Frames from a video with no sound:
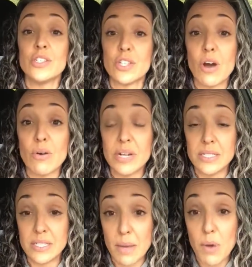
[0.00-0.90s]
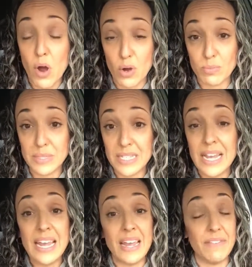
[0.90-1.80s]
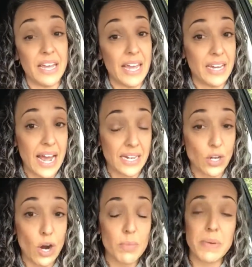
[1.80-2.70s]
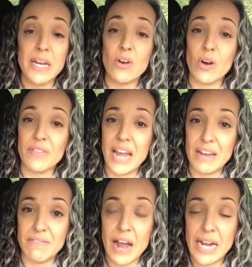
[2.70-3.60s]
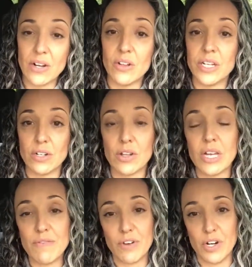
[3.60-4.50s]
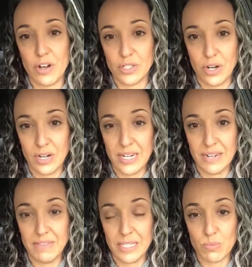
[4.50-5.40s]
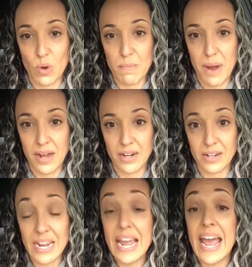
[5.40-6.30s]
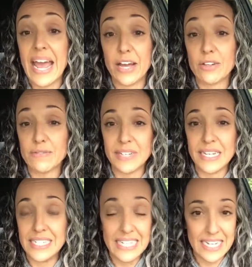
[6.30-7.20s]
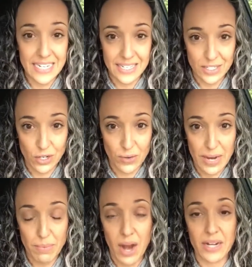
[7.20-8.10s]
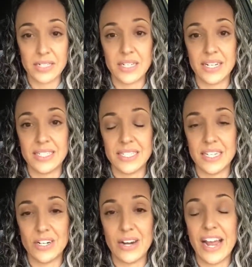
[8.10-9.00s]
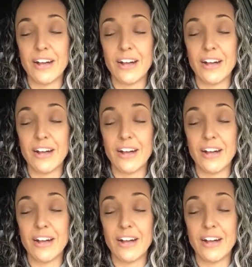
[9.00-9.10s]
So in some homes, if it had carpet or if it had vinyl and you're looking for an alternative that's more modern, LVT is a great product to consider.